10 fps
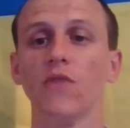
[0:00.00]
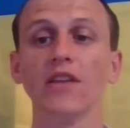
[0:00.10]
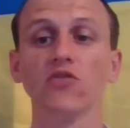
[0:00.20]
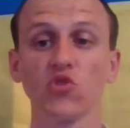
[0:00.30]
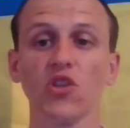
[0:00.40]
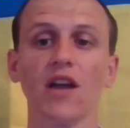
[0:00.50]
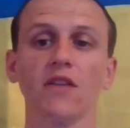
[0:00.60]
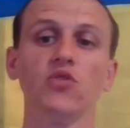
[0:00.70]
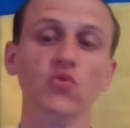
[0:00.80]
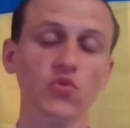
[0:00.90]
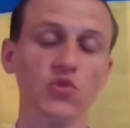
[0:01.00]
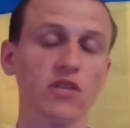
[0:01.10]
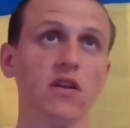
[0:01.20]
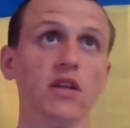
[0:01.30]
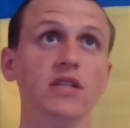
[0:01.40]
way to start
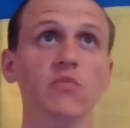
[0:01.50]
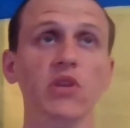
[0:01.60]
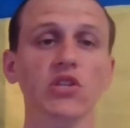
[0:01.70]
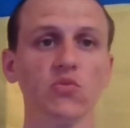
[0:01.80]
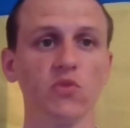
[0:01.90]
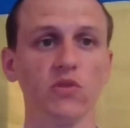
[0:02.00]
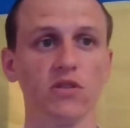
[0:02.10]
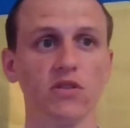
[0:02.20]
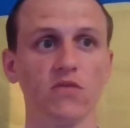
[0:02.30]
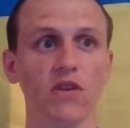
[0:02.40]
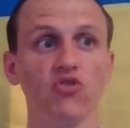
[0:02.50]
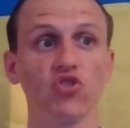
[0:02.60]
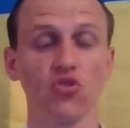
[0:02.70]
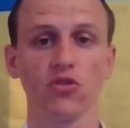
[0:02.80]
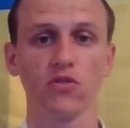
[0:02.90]
use Debezium is very
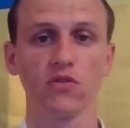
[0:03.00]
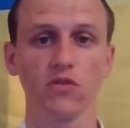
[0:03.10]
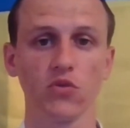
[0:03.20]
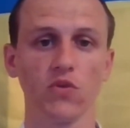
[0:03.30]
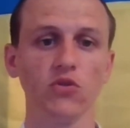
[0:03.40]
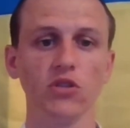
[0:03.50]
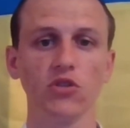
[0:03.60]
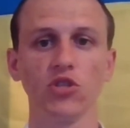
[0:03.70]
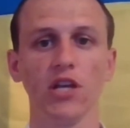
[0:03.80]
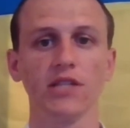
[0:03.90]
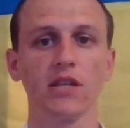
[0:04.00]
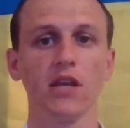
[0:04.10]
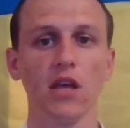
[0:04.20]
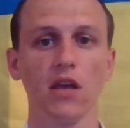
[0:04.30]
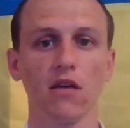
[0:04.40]
short. So you need to just
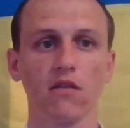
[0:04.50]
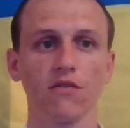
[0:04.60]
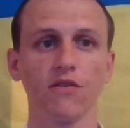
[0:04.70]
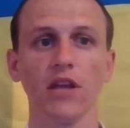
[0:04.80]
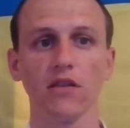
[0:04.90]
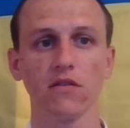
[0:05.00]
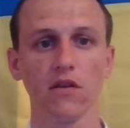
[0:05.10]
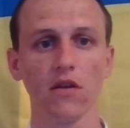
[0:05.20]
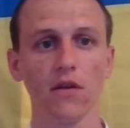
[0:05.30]
create